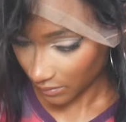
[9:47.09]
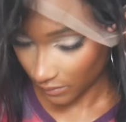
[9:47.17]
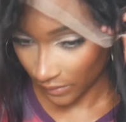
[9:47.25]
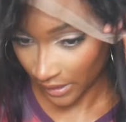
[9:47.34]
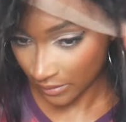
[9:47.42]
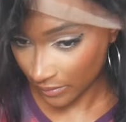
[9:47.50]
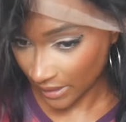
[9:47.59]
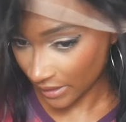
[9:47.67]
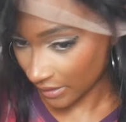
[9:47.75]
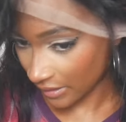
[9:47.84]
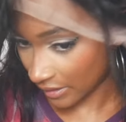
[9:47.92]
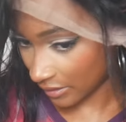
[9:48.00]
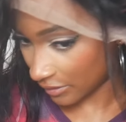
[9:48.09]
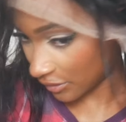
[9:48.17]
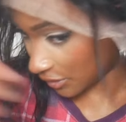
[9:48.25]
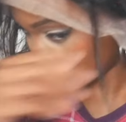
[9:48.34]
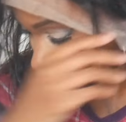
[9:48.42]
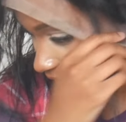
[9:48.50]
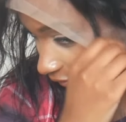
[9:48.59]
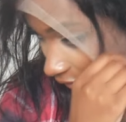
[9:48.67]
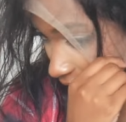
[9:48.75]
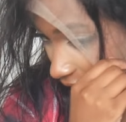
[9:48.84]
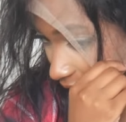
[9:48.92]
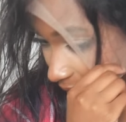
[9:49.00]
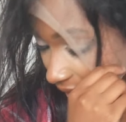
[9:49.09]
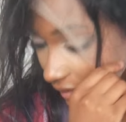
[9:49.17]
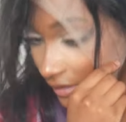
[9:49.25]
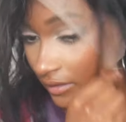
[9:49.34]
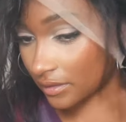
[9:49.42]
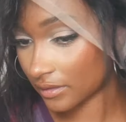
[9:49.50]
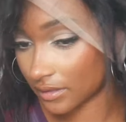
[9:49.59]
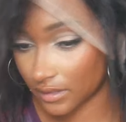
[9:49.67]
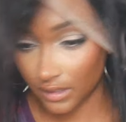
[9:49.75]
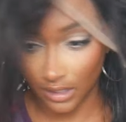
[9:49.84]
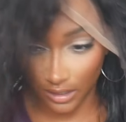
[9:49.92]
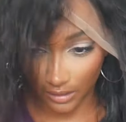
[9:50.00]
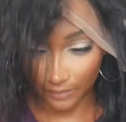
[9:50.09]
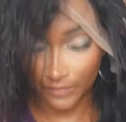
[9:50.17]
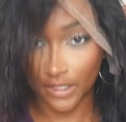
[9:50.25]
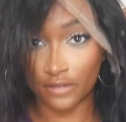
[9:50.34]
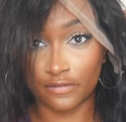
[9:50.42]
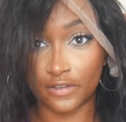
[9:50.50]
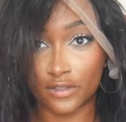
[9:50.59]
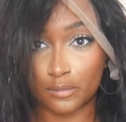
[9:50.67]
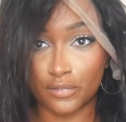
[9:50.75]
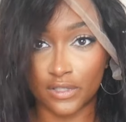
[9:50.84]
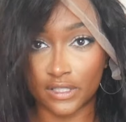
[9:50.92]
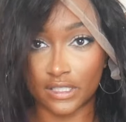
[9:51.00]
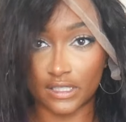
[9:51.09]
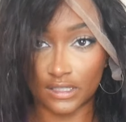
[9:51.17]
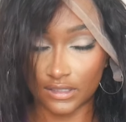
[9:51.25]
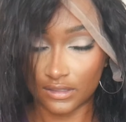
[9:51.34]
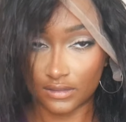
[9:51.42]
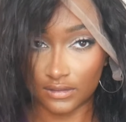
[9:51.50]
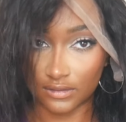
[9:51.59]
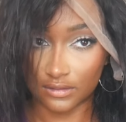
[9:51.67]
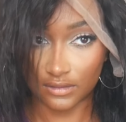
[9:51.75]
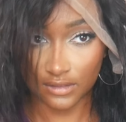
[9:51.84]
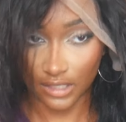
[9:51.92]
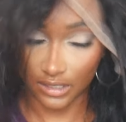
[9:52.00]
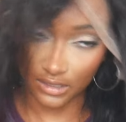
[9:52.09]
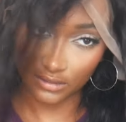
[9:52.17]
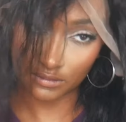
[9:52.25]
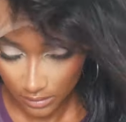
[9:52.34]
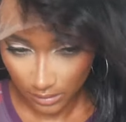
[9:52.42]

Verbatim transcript: Right where it should fall at my ears, um, it feels pretty tight.